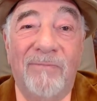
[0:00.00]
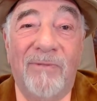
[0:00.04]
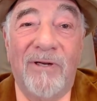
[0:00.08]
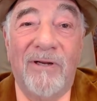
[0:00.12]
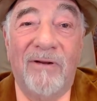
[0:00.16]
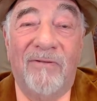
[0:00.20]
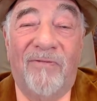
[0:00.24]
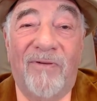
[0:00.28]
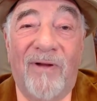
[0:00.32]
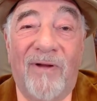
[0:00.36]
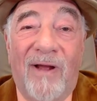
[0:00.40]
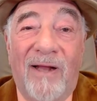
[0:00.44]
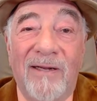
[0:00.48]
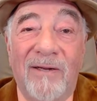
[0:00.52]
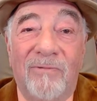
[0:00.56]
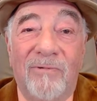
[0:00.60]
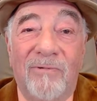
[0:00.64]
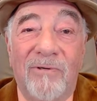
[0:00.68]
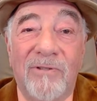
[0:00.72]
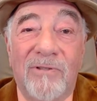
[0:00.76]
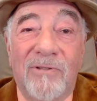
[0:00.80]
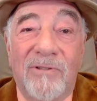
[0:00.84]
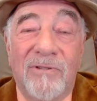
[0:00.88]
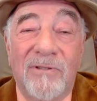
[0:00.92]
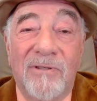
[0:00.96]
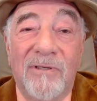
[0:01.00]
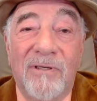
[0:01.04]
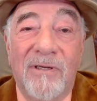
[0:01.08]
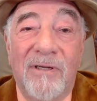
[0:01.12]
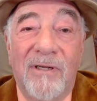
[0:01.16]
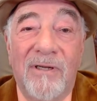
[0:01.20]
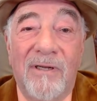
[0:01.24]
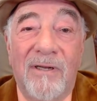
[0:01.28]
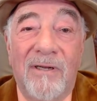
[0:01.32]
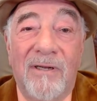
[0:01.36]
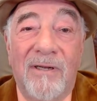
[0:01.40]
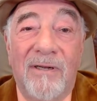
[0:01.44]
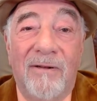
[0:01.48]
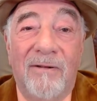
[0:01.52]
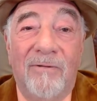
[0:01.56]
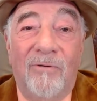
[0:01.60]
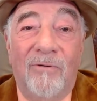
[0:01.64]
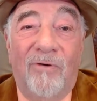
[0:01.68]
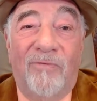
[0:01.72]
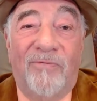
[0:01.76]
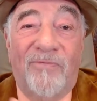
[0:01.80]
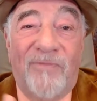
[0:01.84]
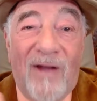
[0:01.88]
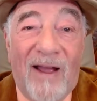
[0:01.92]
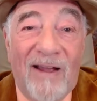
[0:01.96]
million followers
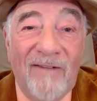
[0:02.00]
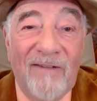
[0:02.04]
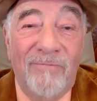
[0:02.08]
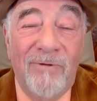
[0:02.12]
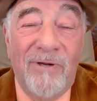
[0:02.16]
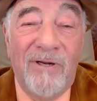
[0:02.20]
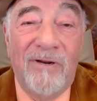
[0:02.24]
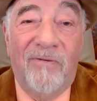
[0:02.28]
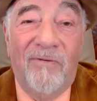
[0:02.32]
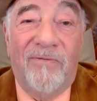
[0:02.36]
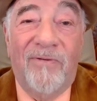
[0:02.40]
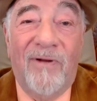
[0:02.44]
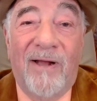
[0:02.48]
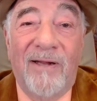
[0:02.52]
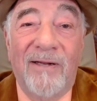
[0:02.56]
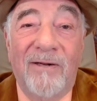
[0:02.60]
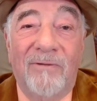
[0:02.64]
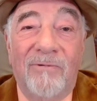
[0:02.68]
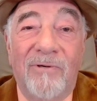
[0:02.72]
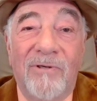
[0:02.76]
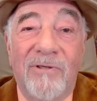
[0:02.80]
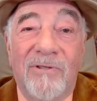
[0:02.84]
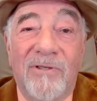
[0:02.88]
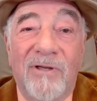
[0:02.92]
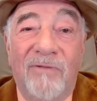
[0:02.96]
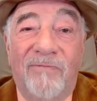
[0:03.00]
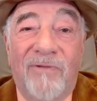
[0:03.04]
or 5 million followers.